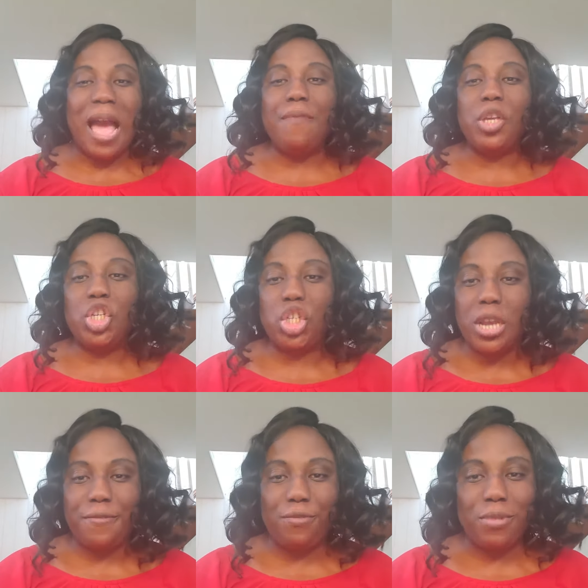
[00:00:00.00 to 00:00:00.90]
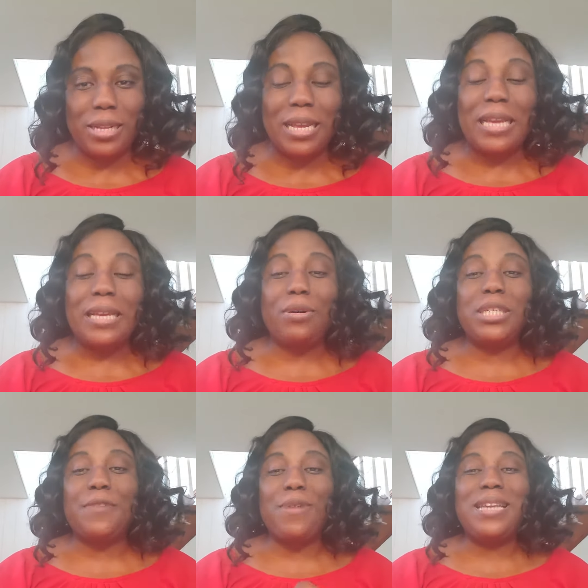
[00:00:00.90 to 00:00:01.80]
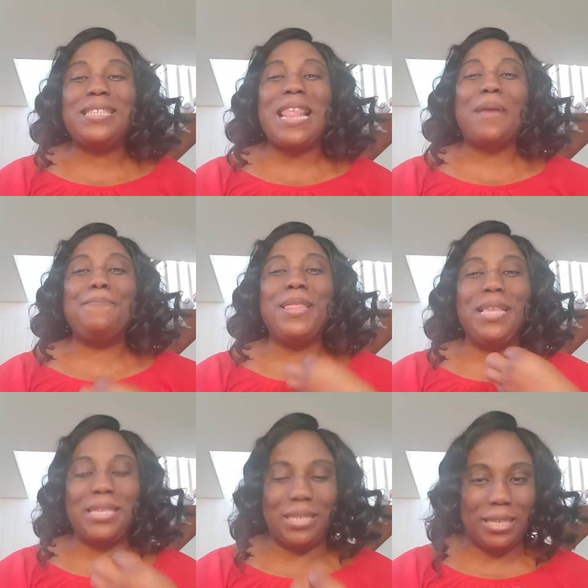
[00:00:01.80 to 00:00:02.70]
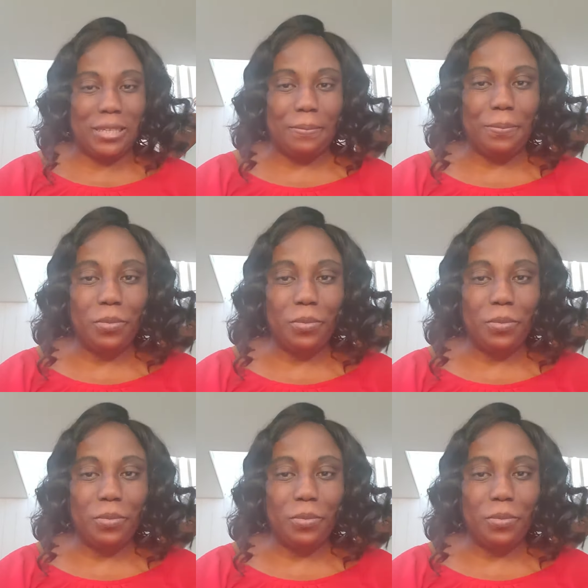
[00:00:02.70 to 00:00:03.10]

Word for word: have a cheerful heart. Because cheerful heart is like medicine.